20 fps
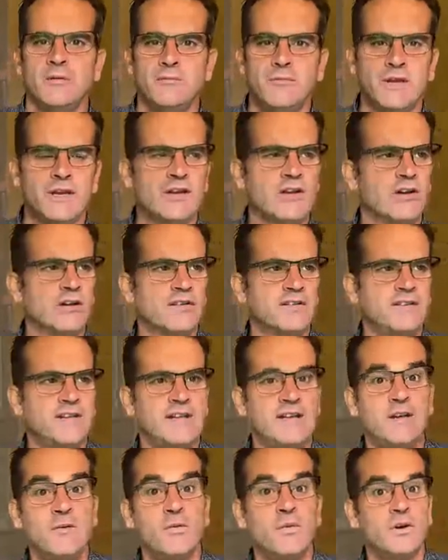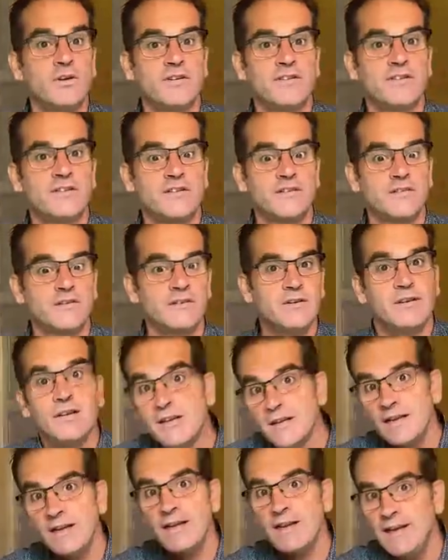because he wants to
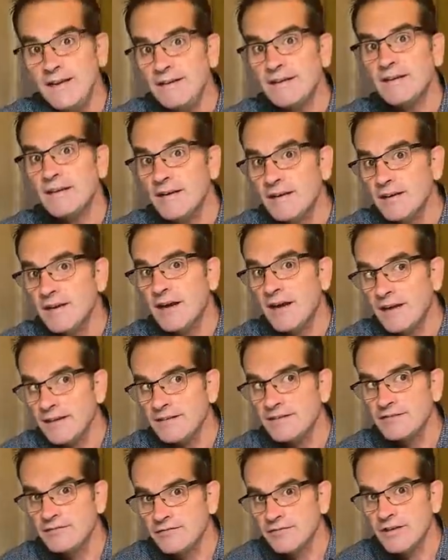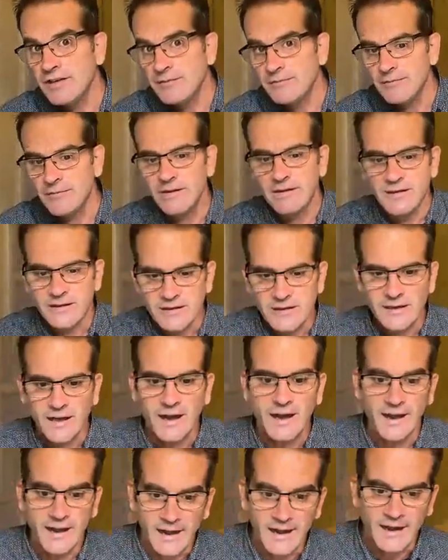eat an ice cream?
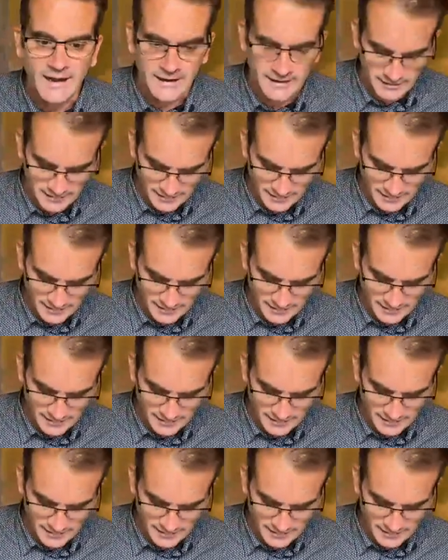Ha.